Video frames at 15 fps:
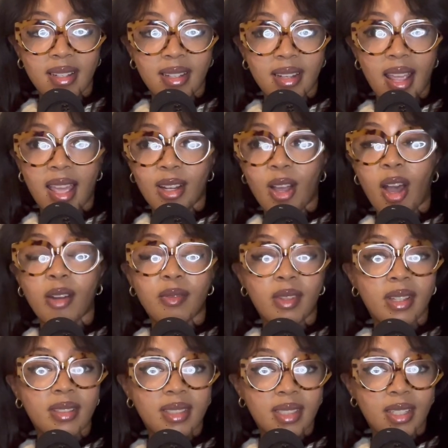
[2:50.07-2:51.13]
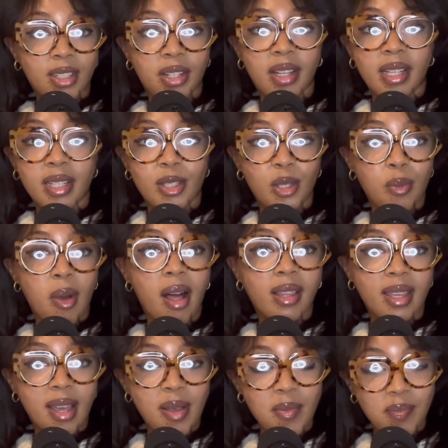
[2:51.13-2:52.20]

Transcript: and conflict occurring in Somalia.